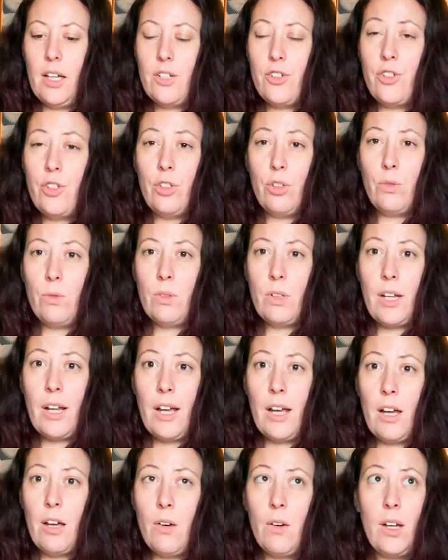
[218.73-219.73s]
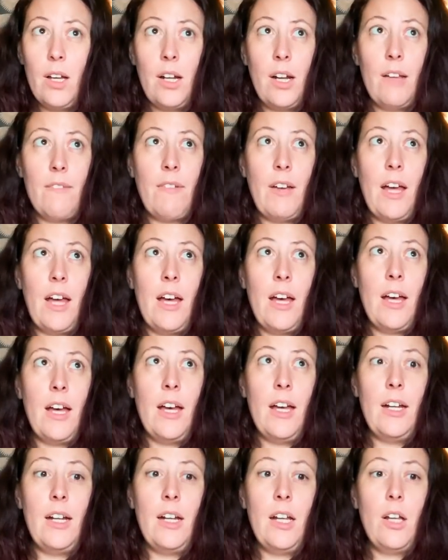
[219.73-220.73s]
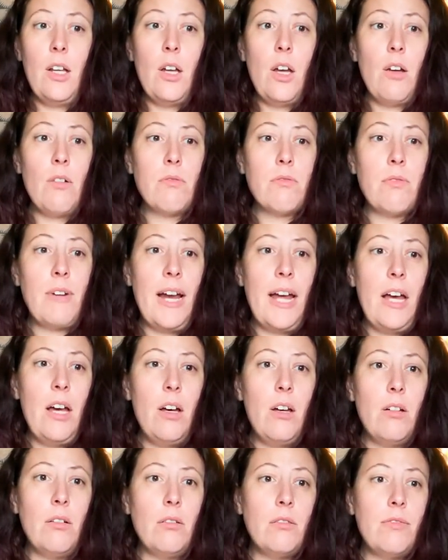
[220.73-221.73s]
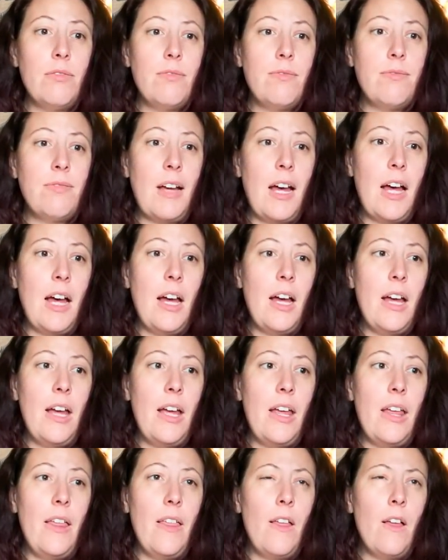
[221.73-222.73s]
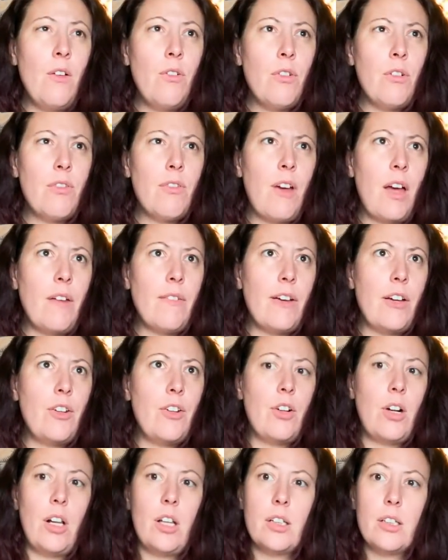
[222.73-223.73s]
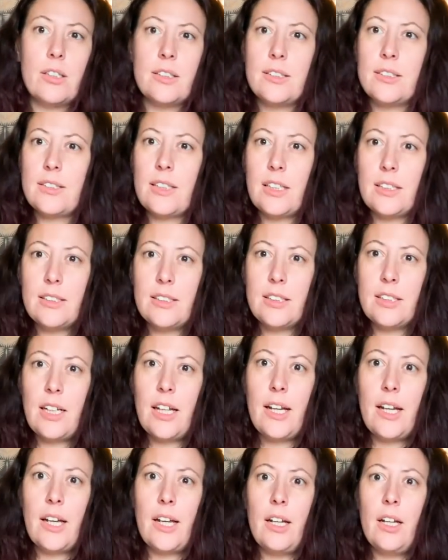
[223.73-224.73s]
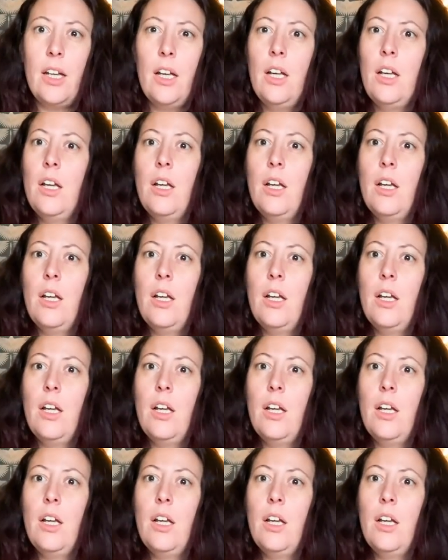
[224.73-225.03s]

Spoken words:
noon now, and I've had around over $500 in sales today.